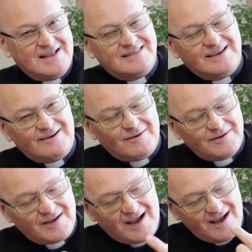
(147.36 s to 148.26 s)
that
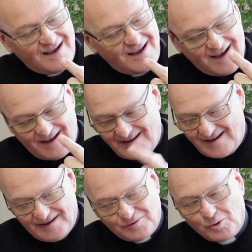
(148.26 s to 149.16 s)

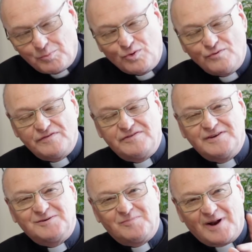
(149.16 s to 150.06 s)
I have no proof of
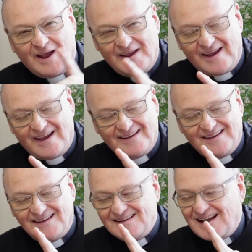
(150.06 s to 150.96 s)
this, but
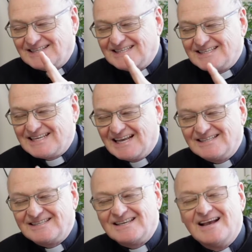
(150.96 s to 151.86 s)
I
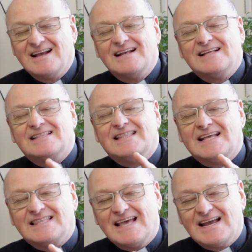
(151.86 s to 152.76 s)
sense
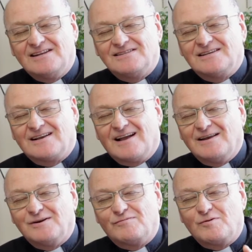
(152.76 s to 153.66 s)
that is the
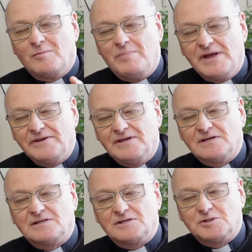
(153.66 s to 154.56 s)
kind of
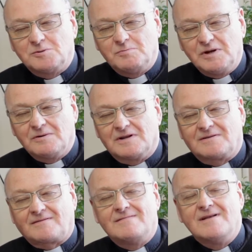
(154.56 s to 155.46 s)
rebellious
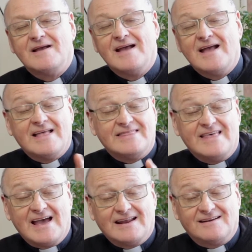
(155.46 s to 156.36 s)
spirit
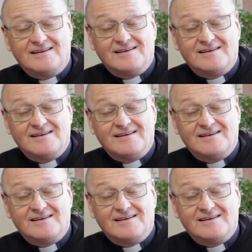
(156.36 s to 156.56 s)
that